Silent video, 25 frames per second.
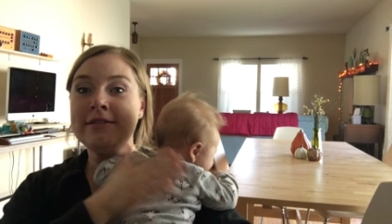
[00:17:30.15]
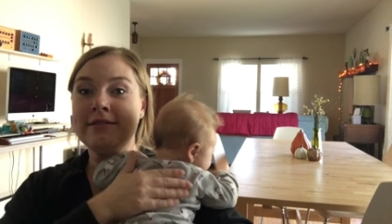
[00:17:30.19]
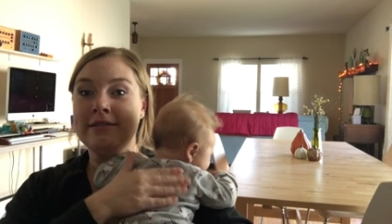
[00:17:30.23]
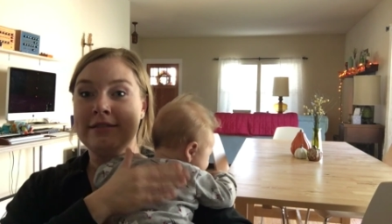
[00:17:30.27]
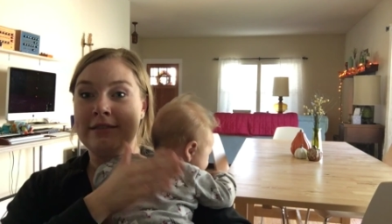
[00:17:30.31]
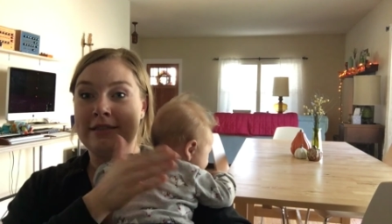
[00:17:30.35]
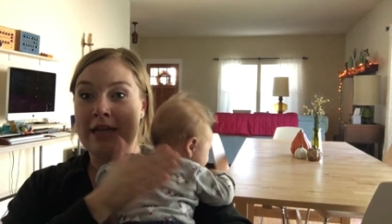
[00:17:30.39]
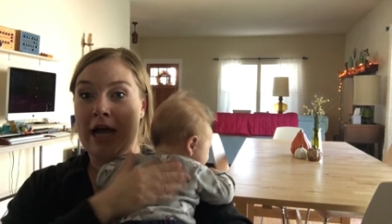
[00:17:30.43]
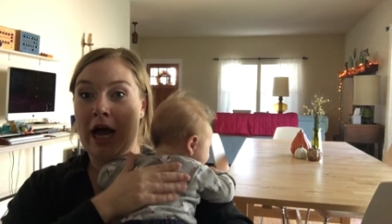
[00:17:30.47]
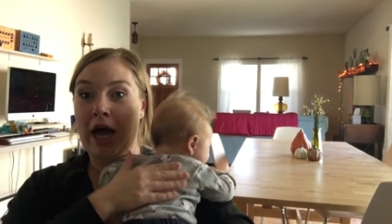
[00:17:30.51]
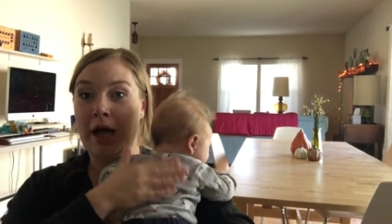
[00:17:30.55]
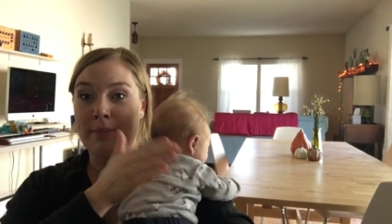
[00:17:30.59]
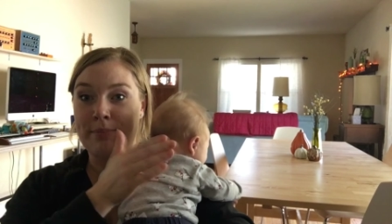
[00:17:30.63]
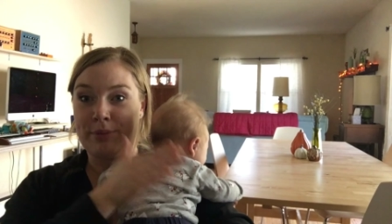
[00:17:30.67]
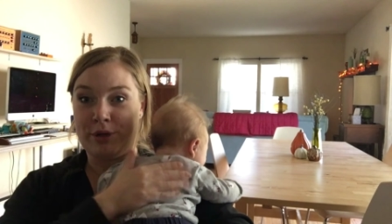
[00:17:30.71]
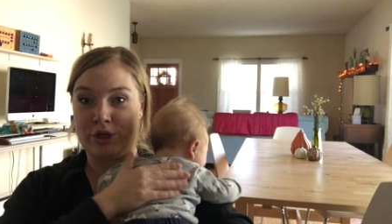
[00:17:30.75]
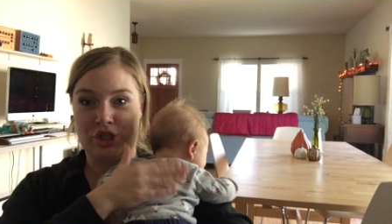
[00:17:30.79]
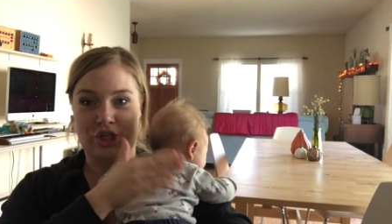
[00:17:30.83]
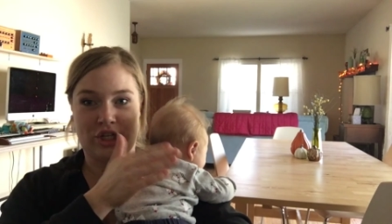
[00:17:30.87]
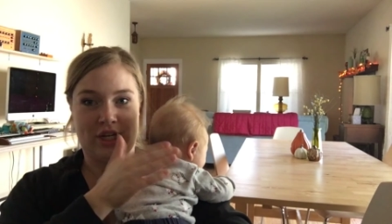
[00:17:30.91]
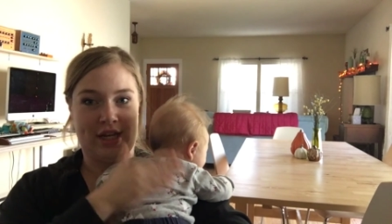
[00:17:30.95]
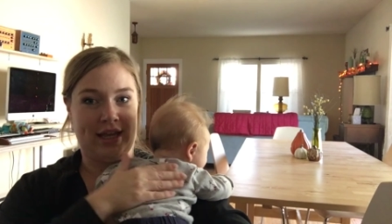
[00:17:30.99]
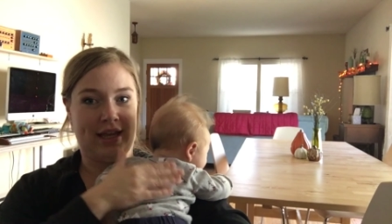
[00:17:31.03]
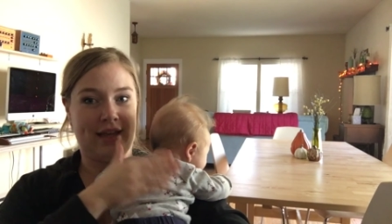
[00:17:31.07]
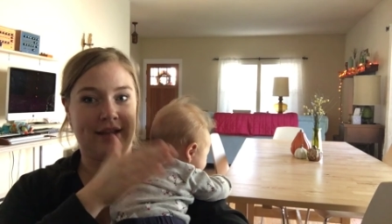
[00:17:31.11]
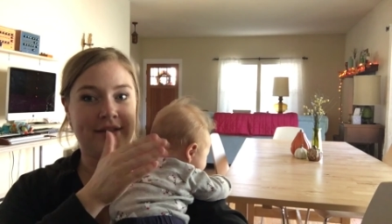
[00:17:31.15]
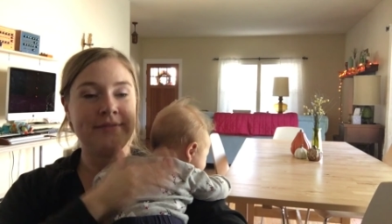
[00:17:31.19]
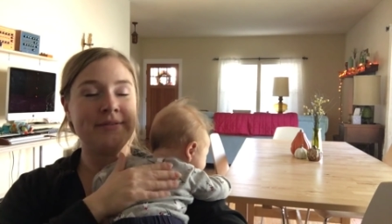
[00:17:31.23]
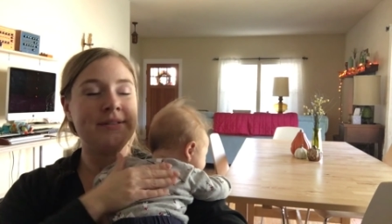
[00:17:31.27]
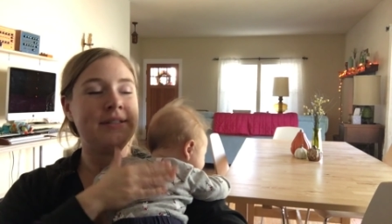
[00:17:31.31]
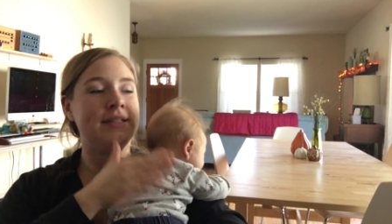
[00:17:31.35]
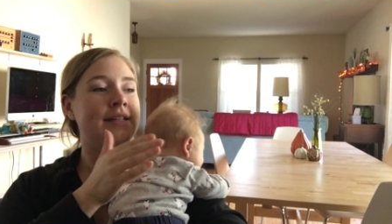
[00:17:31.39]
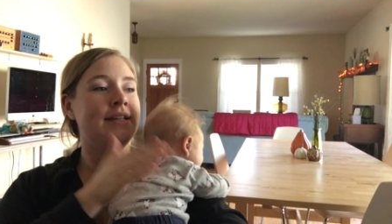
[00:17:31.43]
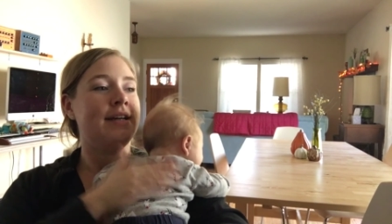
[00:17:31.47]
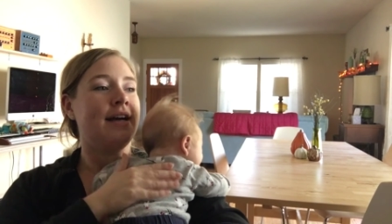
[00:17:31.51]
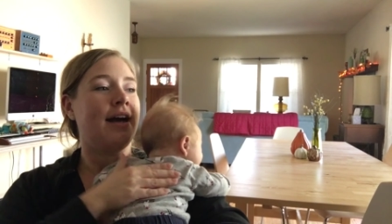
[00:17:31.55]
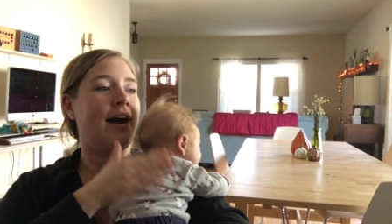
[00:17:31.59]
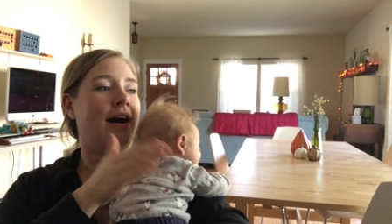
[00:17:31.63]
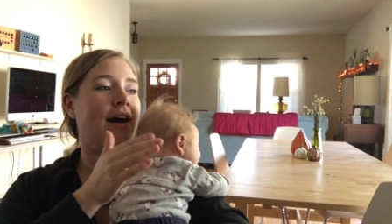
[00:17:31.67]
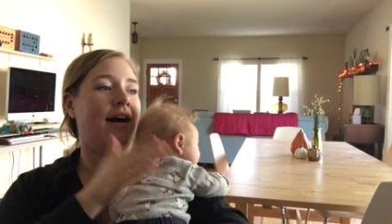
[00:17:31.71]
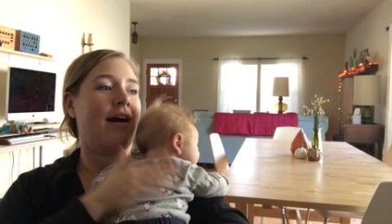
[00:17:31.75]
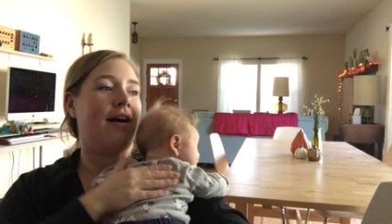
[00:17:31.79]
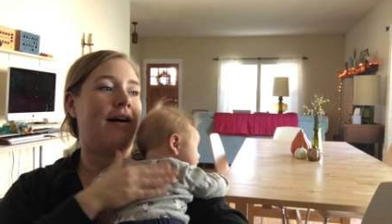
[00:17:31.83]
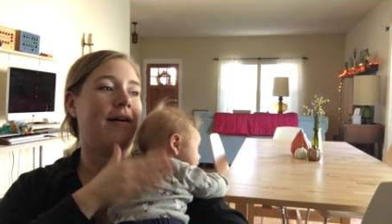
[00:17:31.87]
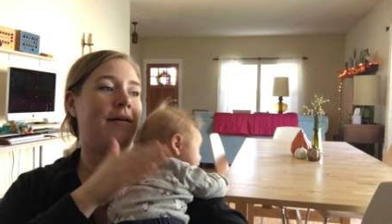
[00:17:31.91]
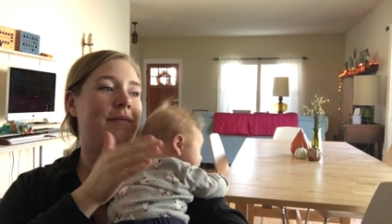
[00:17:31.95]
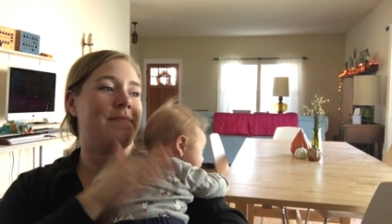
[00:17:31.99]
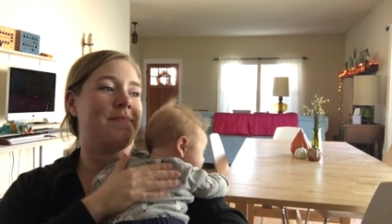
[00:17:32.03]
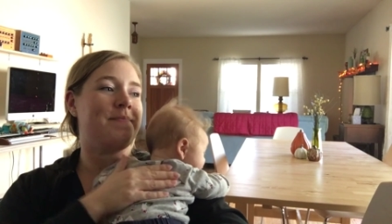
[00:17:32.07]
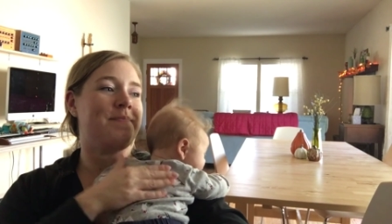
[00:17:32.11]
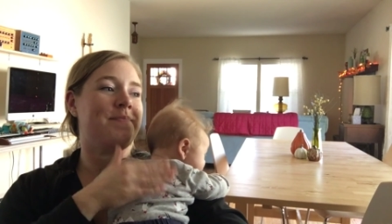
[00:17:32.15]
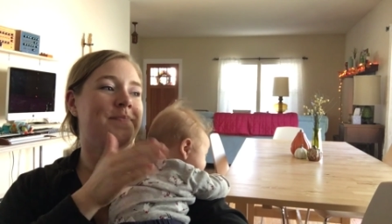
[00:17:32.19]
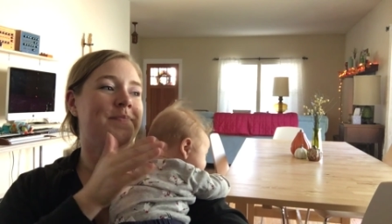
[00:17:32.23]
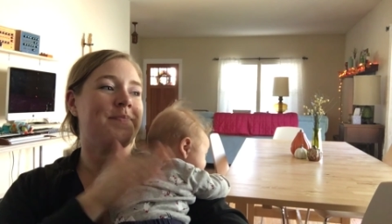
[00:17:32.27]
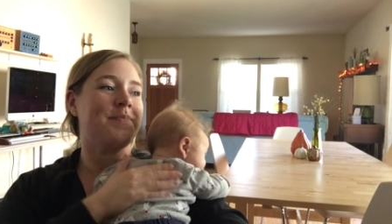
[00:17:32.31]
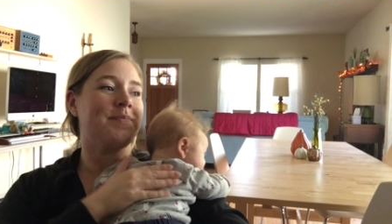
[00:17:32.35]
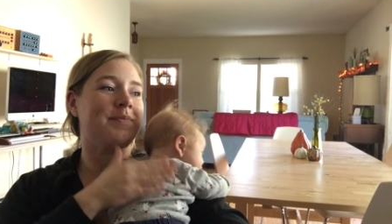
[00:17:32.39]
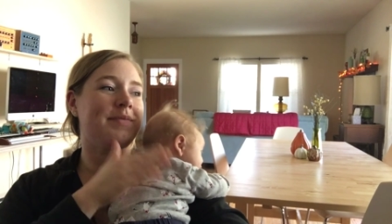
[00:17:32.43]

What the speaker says: not pushing. And